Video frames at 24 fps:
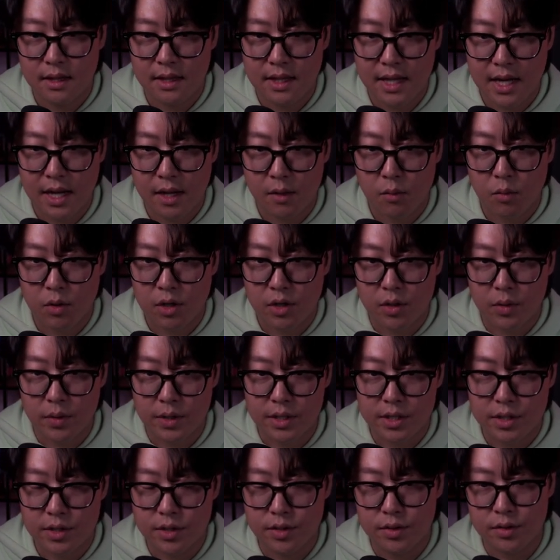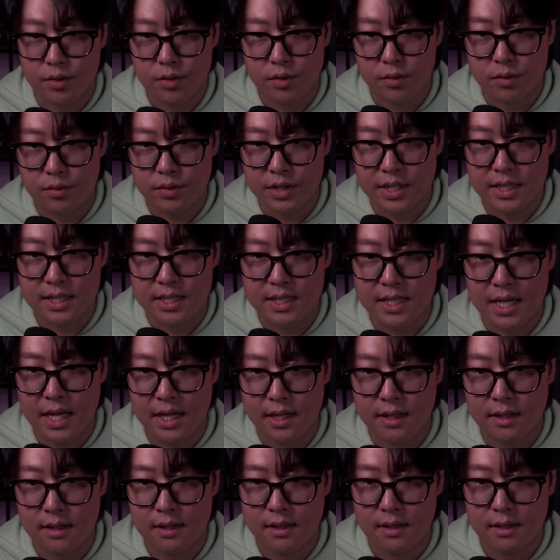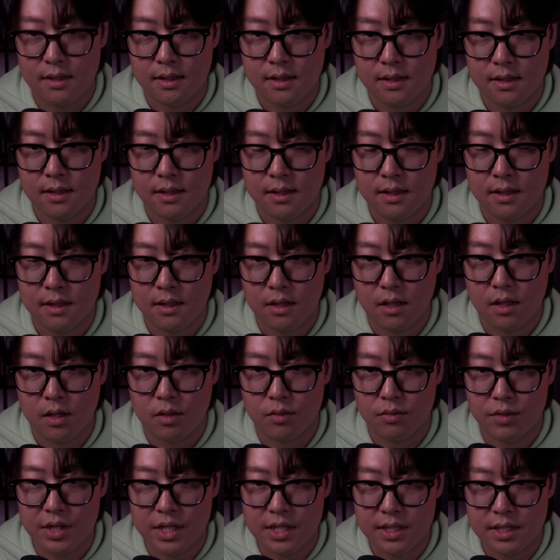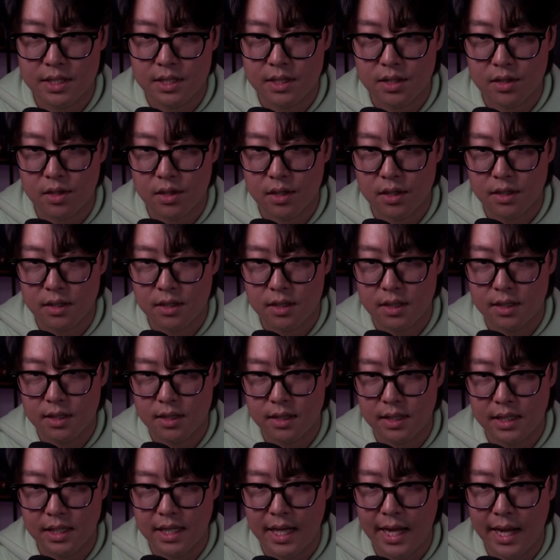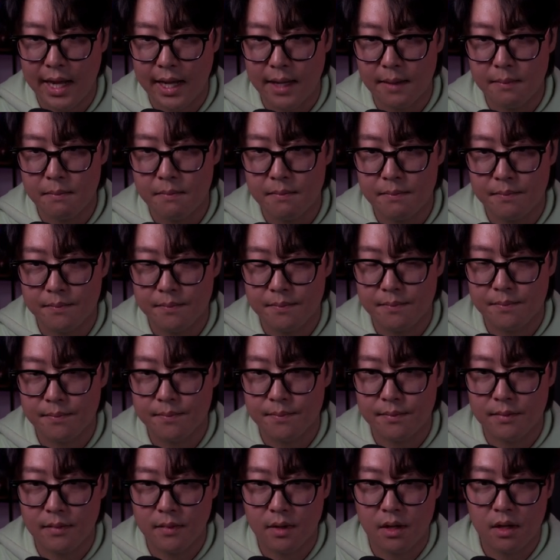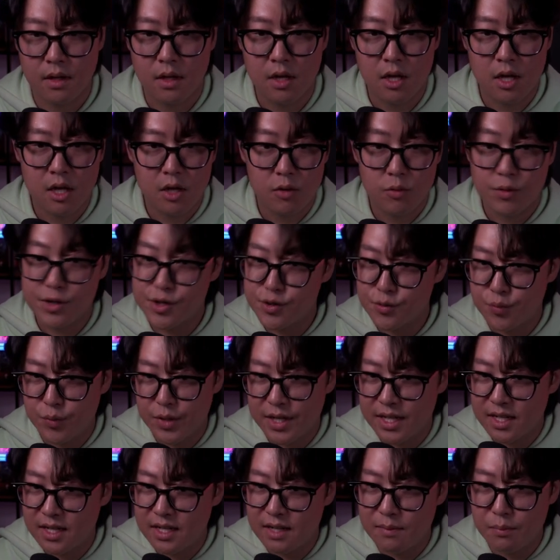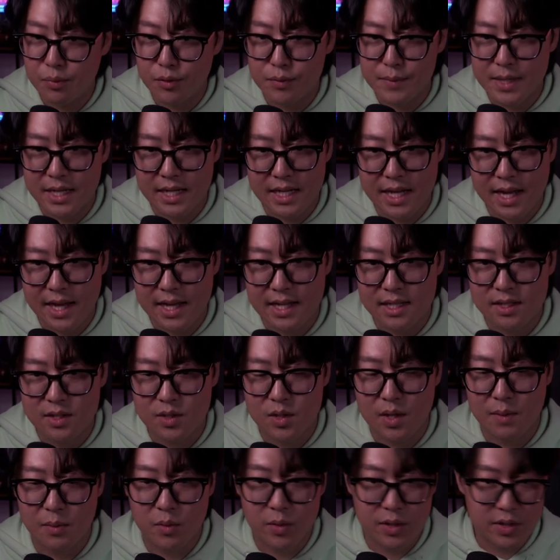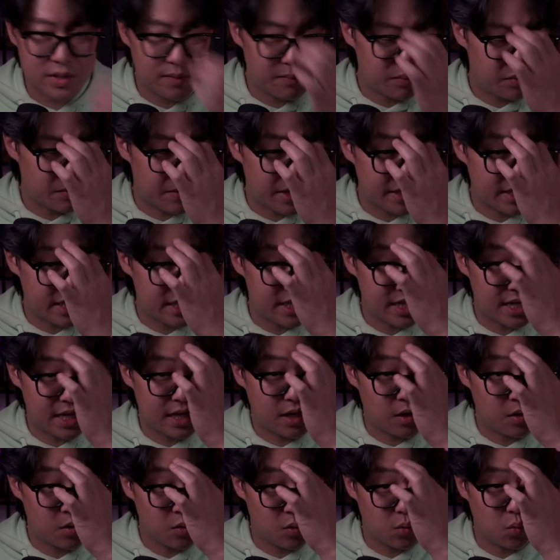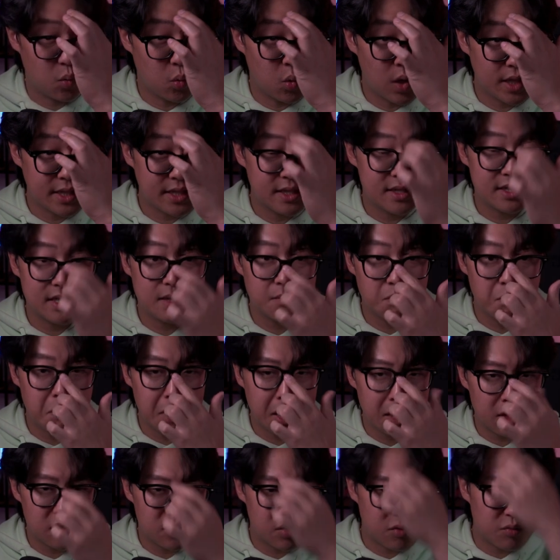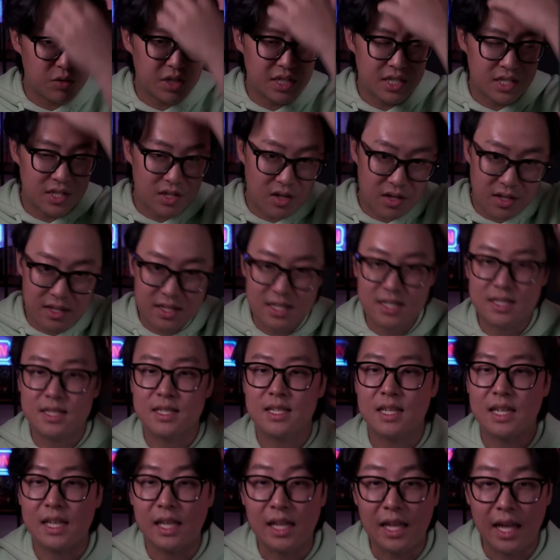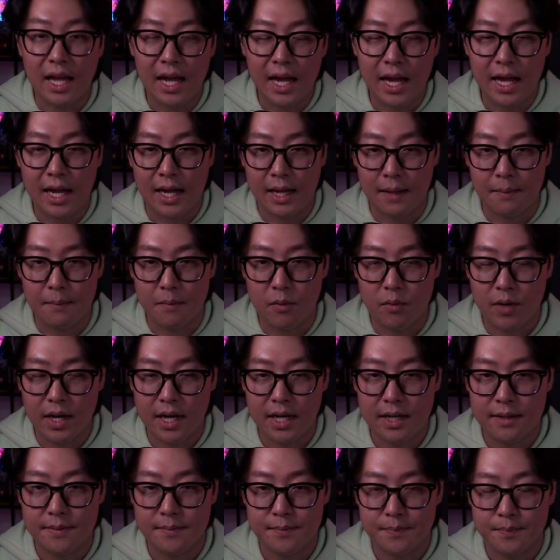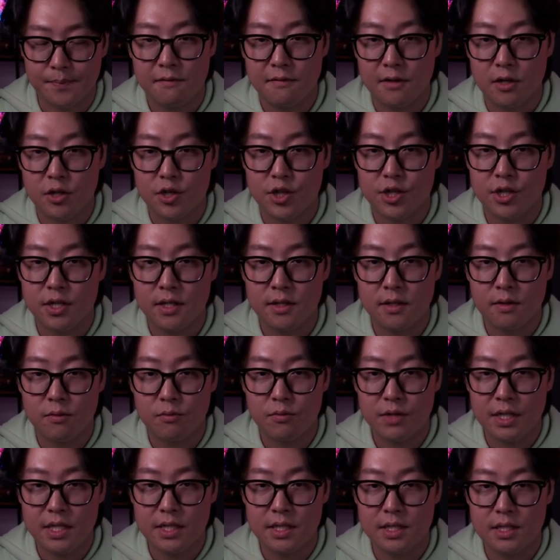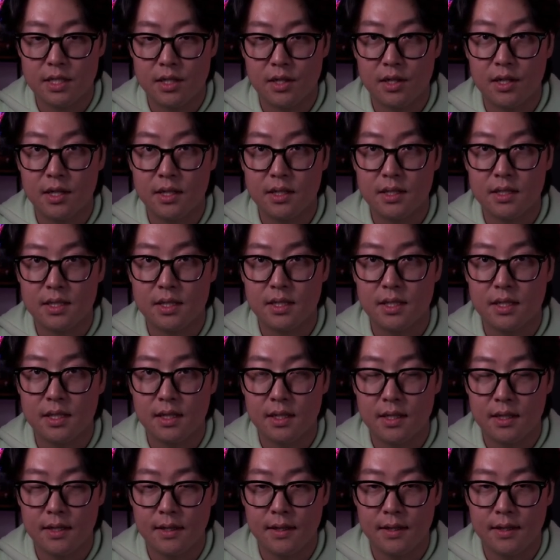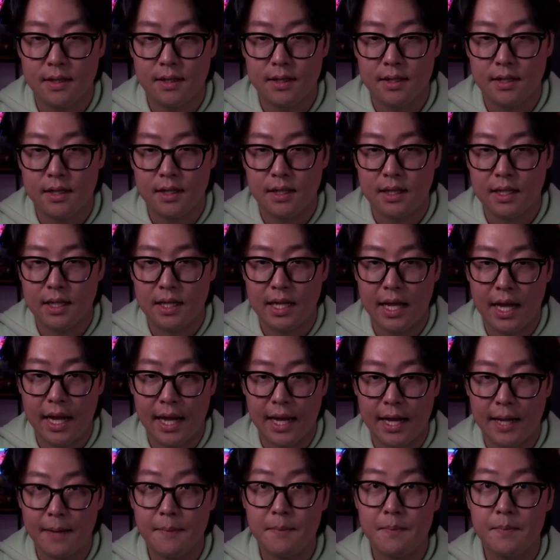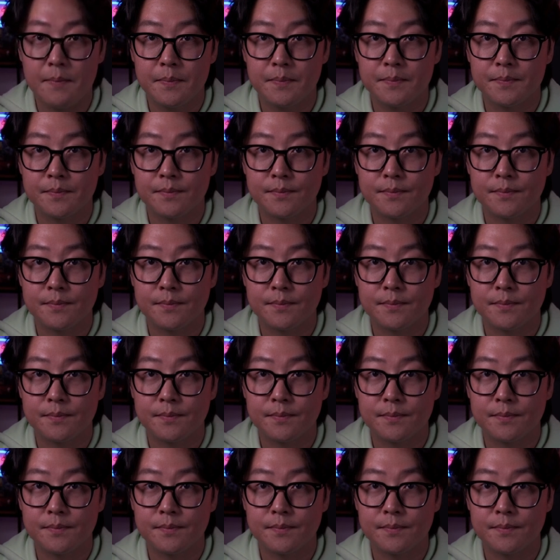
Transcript: Then we're going to reset or restart game, which we didn't implement yet, so I'm going to implement it now. What does it mean to restart this game, right? Function restart game.